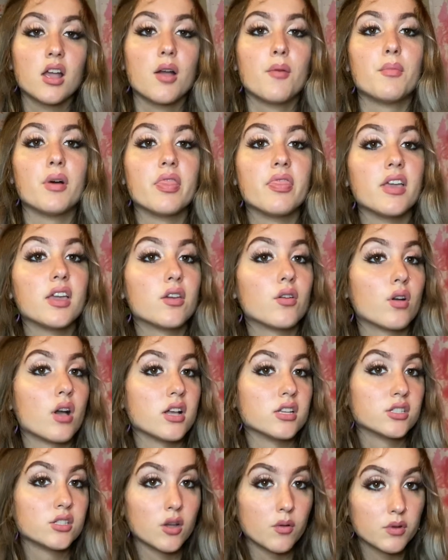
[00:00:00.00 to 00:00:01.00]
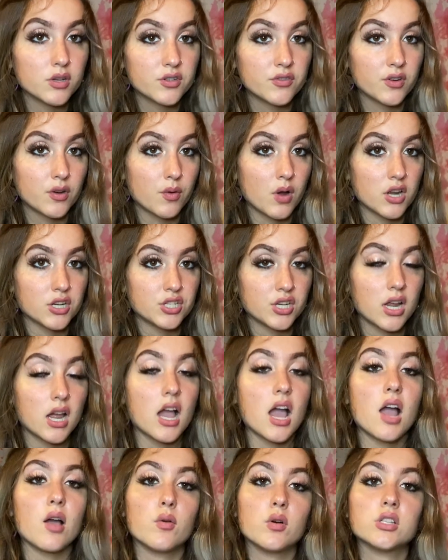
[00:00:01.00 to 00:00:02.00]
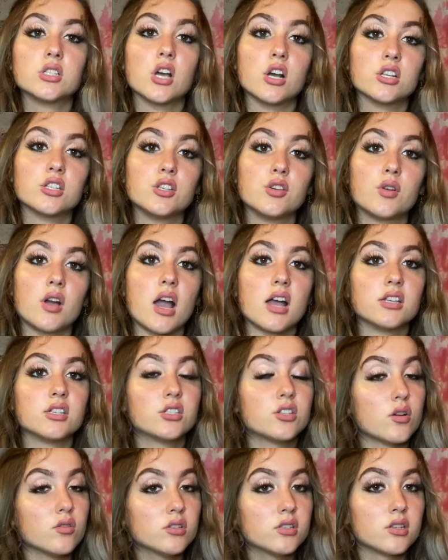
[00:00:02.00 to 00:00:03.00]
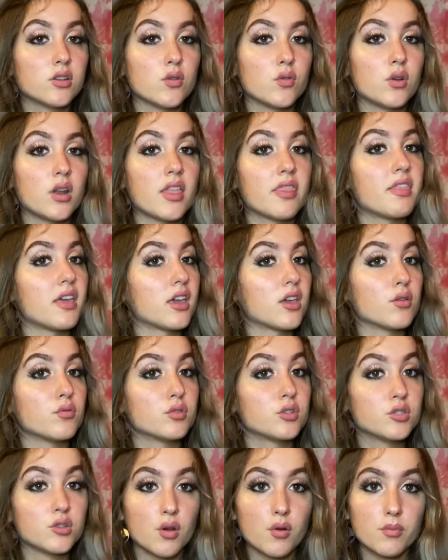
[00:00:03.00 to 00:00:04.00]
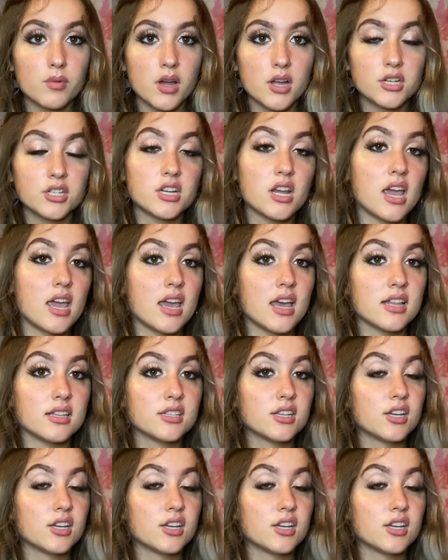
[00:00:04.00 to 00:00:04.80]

But thank you guys so much for watching. I will talk to you guys so soon. Thank you so much, and